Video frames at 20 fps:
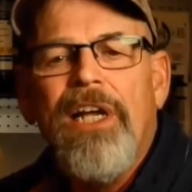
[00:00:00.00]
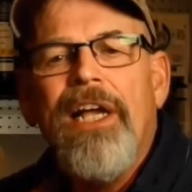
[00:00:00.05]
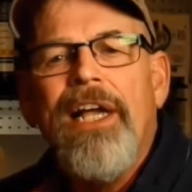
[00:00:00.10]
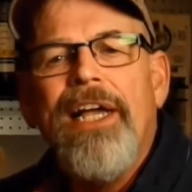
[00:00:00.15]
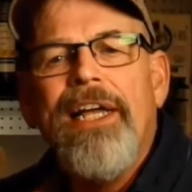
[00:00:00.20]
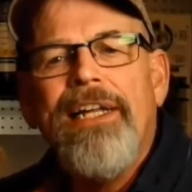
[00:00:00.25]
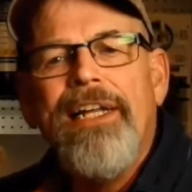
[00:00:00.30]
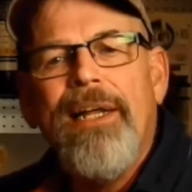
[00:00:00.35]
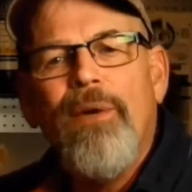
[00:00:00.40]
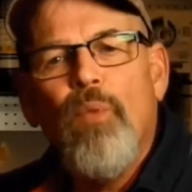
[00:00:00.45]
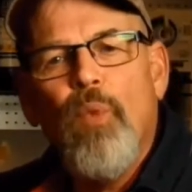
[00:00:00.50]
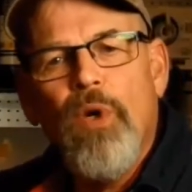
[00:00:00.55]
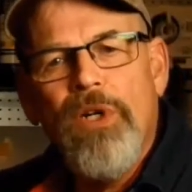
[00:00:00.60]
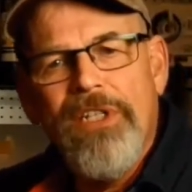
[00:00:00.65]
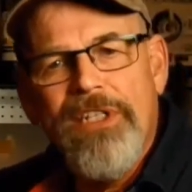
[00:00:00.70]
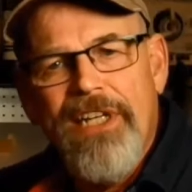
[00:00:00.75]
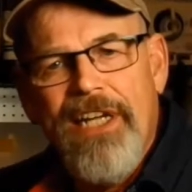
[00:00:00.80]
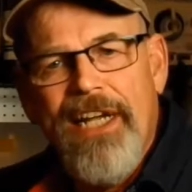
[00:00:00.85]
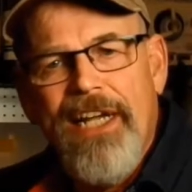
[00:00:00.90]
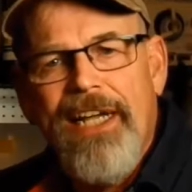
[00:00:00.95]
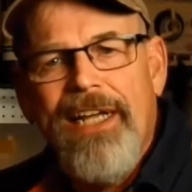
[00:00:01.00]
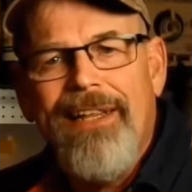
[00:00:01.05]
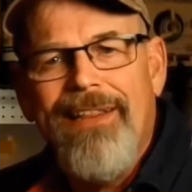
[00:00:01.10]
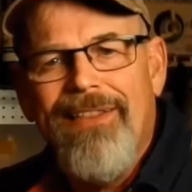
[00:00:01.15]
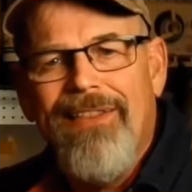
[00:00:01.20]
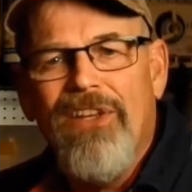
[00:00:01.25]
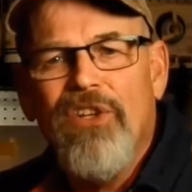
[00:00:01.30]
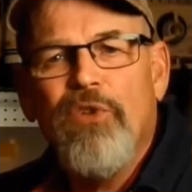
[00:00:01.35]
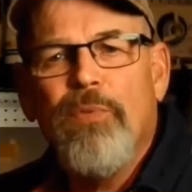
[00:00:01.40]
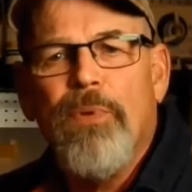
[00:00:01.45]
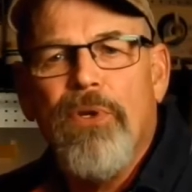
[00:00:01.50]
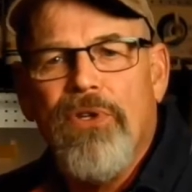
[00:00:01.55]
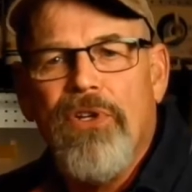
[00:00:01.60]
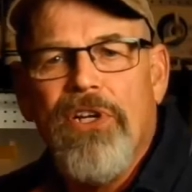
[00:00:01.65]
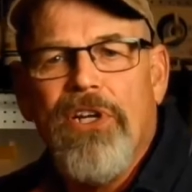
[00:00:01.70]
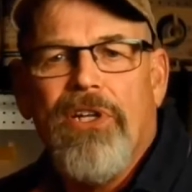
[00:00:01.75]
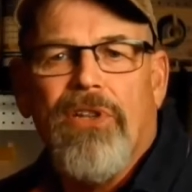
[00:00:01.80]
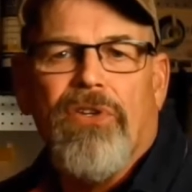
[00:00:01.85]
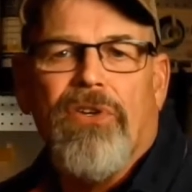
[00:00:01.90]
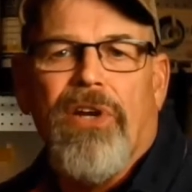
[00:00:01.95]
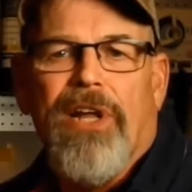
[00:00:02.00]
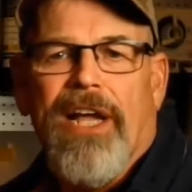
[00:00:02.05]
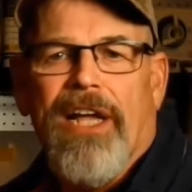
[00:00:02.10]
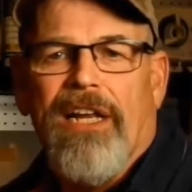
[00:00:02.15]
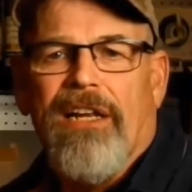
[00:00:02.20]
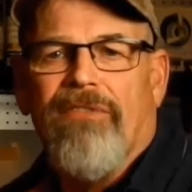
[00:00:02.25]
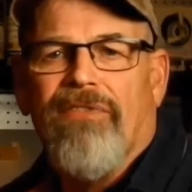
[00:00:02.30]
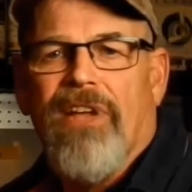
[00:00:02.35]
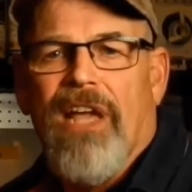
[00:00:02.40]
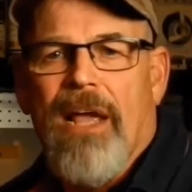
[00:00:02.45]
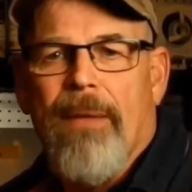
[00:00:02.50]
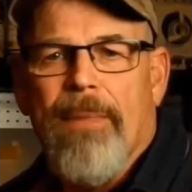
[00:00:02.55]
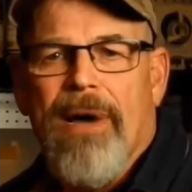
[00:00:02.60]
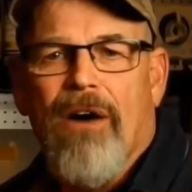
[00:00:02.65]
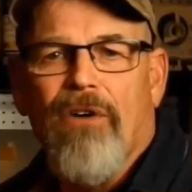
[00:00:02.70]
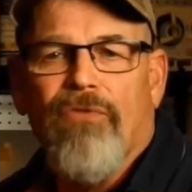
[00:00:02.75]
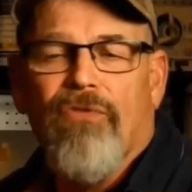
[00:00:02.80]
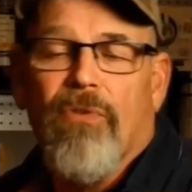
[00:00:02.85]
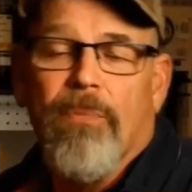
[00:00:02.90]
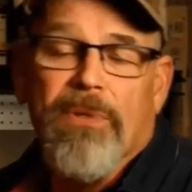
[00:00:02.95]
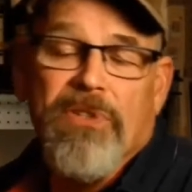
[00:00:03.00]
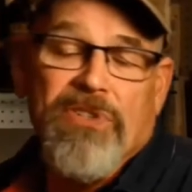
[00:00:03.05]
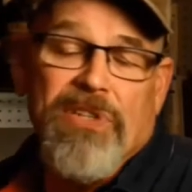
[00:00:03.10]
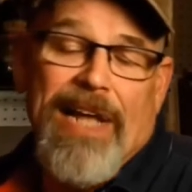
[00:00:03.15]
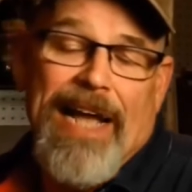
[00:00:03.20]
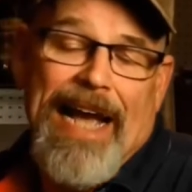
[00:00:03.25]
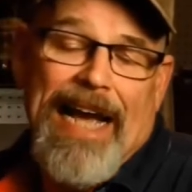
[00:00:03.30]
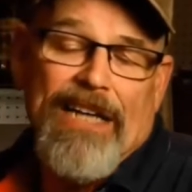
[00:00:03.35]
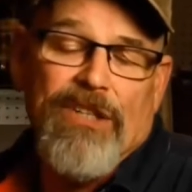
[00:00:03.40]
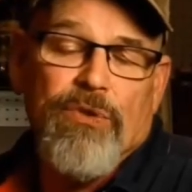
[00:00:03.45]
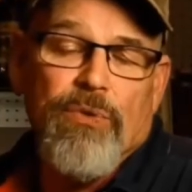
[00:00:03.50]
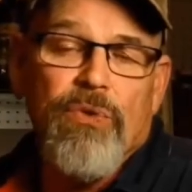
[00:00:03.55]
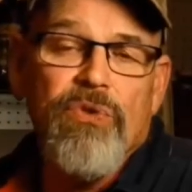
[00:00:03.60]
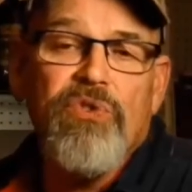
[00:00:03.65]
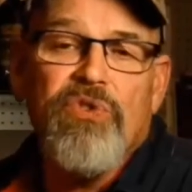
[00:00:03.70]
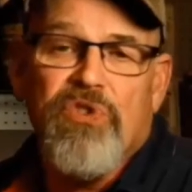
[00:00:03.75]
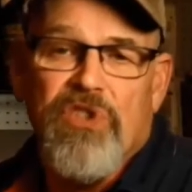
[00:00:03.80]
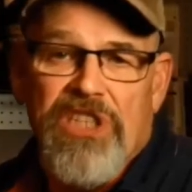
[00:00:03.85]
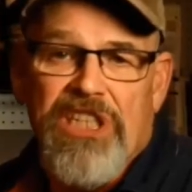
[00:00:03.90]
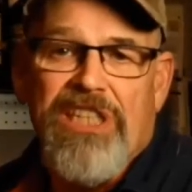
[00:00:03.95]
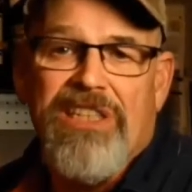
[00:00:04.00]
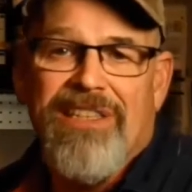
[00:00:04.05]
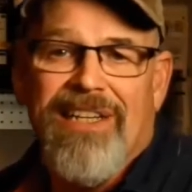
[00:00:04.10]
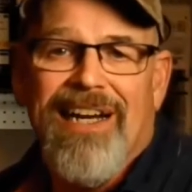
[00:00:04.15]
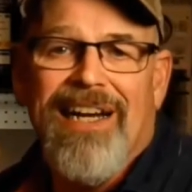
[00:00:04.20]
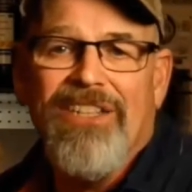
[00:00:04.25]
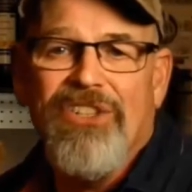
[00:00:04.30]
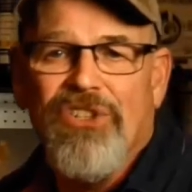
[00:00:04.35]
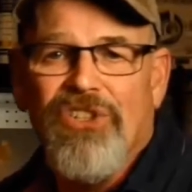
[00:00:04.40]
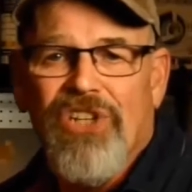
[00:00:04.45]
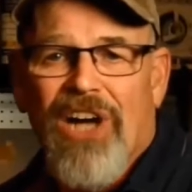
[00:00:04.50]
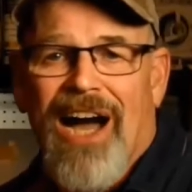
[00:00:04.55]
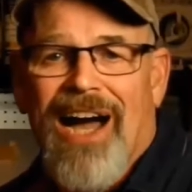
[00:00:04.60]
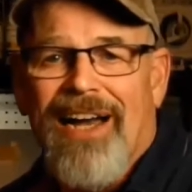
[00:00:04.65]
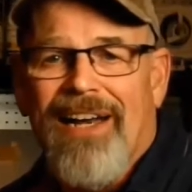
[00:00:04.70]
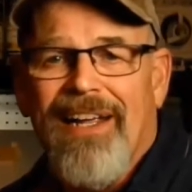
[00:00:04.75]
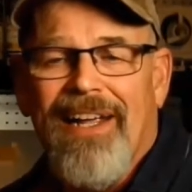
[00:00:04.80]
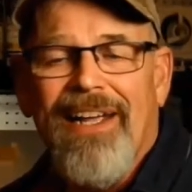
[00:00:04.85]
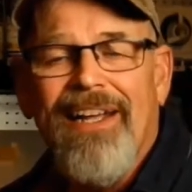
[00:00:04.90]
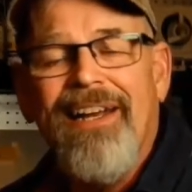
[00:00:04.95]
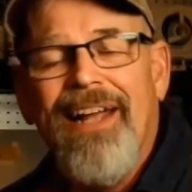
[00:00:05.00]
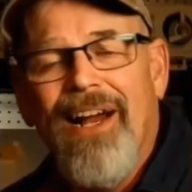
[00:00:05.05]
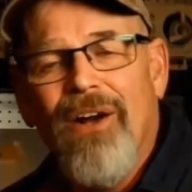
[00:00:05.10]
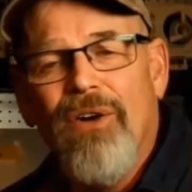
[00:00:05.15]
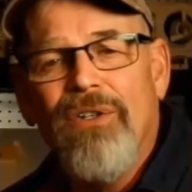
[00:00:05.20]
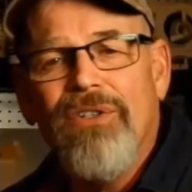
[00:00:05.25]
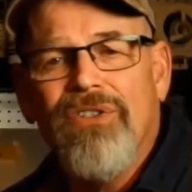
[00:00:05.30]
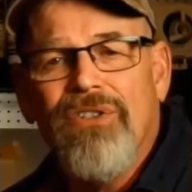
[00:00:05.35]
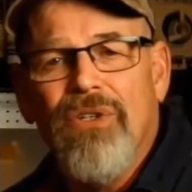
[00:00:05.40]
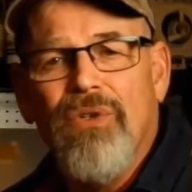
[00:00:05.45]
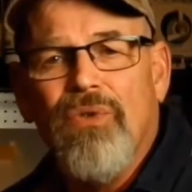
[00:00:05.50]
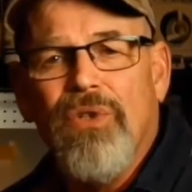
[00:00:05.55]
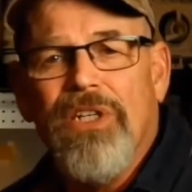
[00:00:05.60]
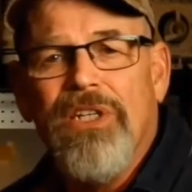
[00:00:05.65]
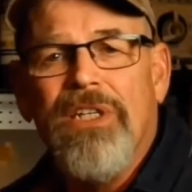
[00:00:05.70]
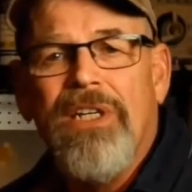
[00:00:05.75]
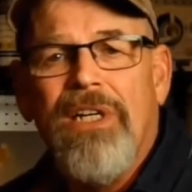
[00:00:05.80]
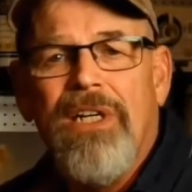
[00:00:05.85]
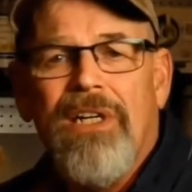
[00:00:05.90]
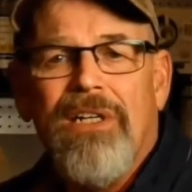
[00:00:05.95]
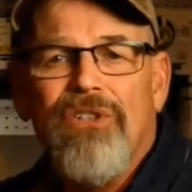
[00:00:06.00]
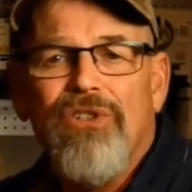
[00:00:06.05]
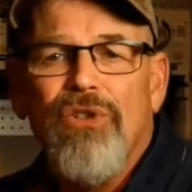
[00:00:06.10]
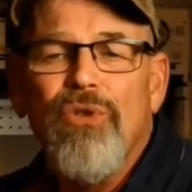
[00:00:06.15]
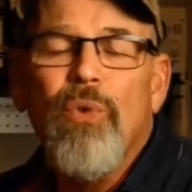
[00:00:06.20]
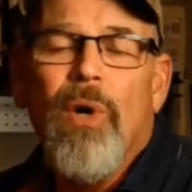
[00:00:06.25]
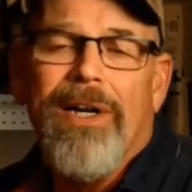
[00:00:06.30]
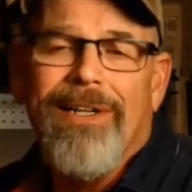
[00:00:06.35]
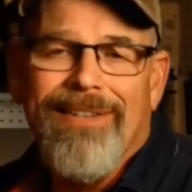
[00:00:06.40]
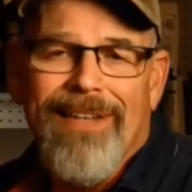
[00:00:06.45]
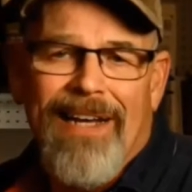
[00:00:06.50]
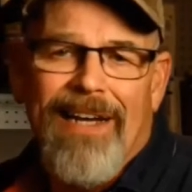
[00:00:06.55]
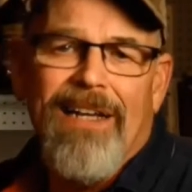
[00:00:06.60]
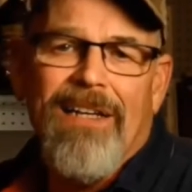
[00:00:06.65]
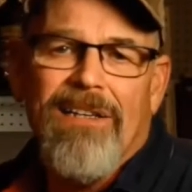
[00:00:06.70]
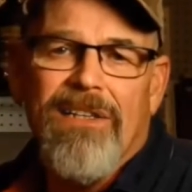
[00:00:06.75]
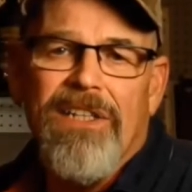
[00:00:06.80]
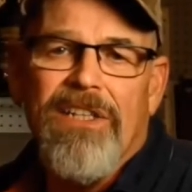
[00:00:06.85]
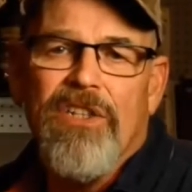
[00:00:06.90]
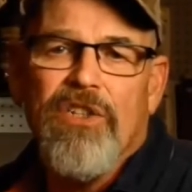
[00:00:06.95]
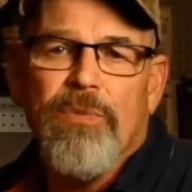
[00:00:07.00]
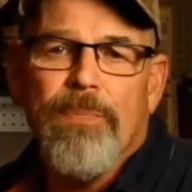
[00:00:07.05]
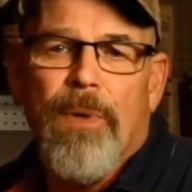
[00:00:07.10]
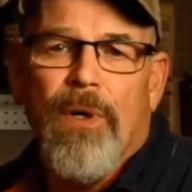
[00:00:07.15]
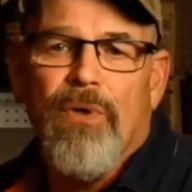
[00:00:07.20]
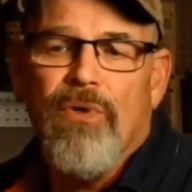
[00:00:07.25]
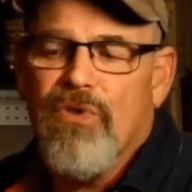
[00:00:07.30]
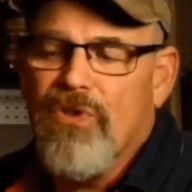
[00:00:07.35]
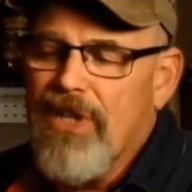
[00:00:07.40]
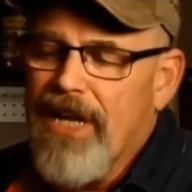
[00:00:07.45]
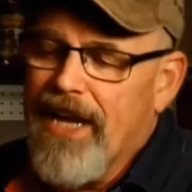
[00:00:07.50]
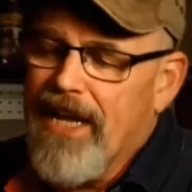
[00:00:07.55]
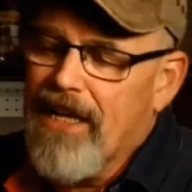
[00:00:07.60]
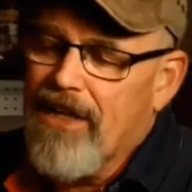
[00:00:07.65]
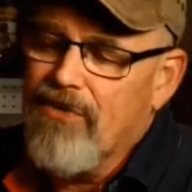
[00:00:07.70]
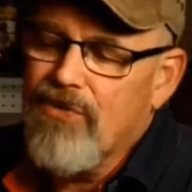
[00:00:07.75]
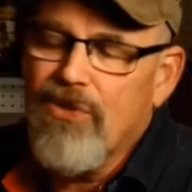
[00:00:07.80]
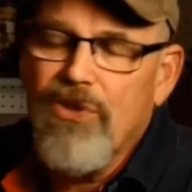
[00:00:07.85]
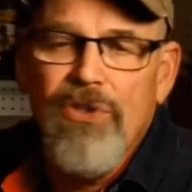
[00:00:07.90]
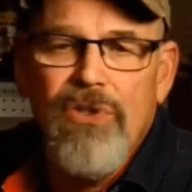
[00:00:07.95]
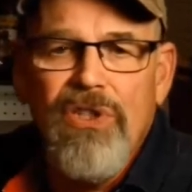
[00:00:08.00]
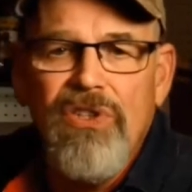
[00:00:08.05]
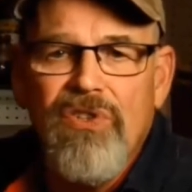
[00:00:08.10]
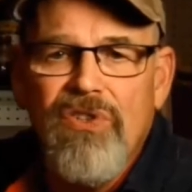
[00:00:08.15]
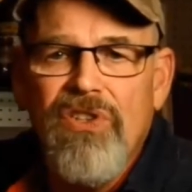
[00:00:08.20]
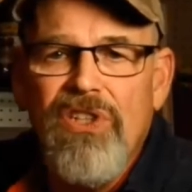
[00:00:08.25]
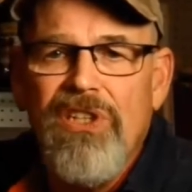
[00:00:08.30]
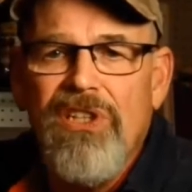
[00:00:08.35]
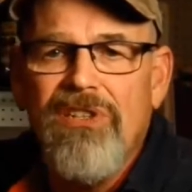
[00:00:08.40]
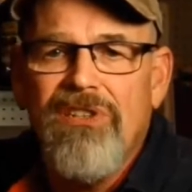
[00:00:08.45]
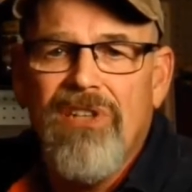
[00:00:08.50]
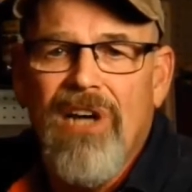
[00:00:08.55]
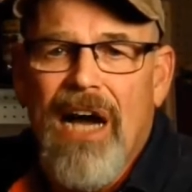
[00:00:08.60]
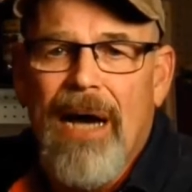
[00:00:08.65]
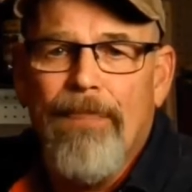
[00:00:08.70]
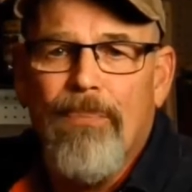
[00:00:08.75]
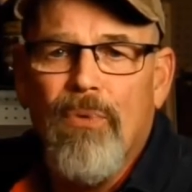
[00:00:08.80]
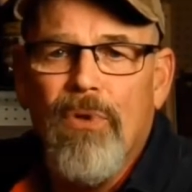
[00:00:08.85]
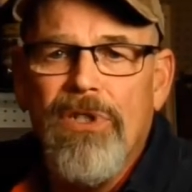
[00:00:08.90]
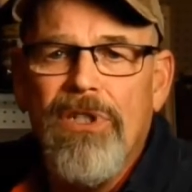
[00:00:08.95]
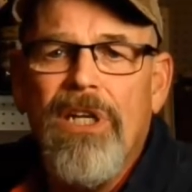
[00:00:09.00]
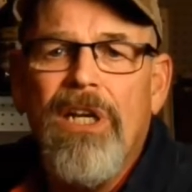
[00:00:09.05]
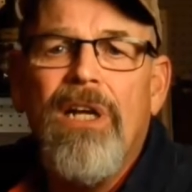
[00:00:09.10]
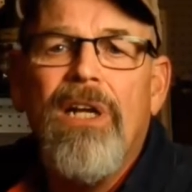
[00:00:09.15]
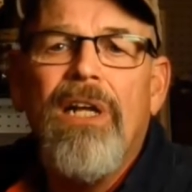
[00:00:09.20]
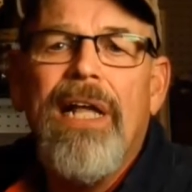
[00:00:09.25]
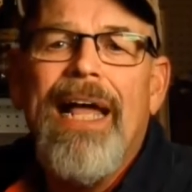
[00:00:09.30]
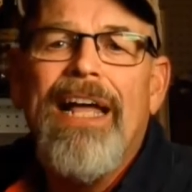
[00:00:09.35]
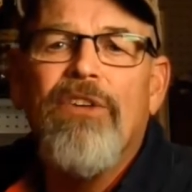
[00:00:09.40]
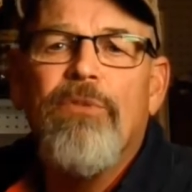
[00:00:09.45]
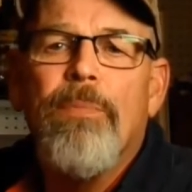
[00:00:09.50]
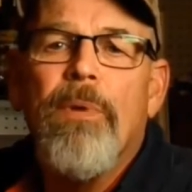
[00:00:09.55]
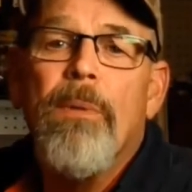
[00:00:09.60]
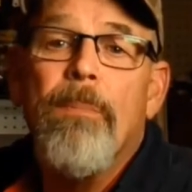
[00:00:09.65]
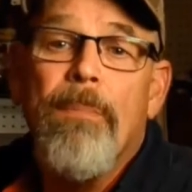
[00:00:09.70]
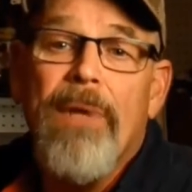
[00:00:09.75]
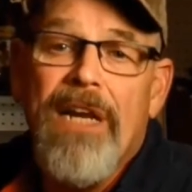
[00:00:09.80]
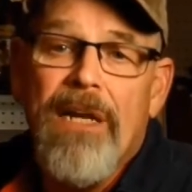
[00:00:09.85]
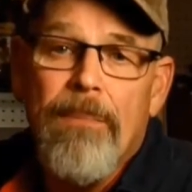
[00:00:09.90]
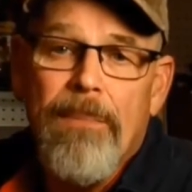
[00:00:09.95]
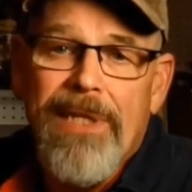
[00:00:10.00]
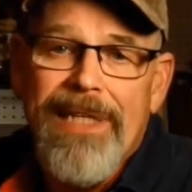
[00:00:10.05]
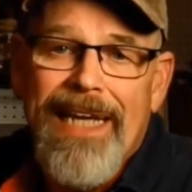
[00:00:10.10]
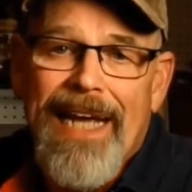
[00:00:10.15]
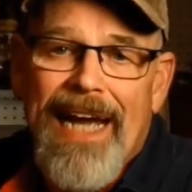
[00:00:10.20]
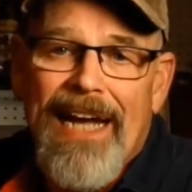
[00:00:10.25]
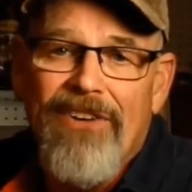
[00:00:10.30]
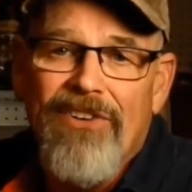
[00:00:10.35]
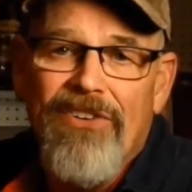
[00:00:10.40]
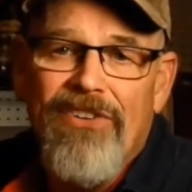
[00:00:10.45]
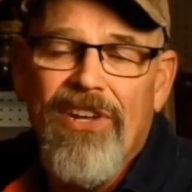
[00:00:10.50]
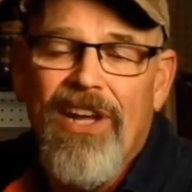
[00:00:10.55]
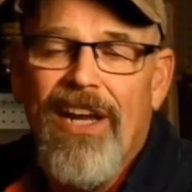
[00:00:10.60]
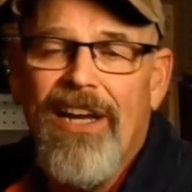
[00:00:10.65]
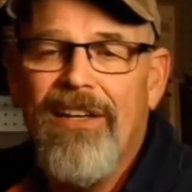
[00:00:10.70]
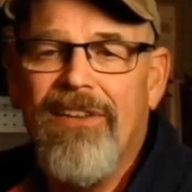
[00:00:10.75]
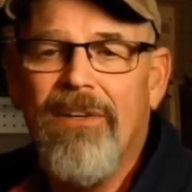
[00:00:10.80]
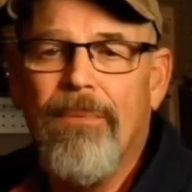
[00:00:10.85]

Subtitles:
And then one day, this particular negative came out from an actual scene that I shot in Arizona. Two identically exposed negatives. You can see the top one has been minimally agitated.